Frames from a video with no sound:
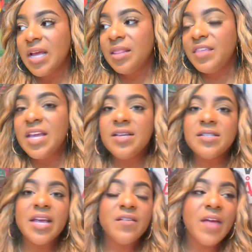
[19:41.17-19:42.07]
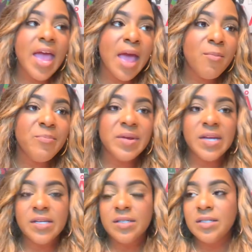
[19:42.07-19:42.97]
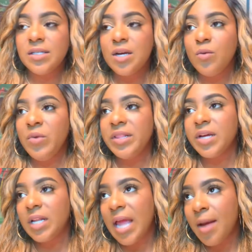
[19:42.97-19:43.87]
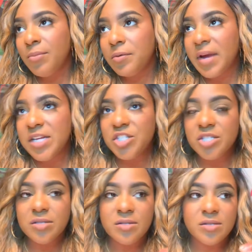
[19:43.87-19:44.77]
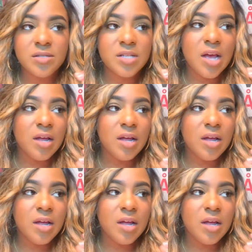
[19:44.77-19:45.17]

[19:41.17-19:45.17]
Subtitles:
Things that have happened with collaborations,